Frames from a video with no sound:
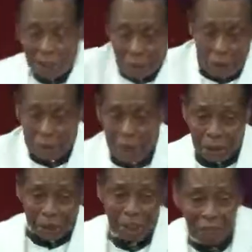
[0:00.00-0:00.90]
Kick him
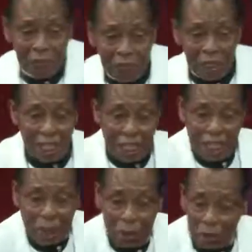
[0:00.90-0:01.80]
out in
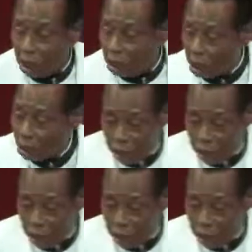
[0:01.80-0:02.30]
the name of Jesus.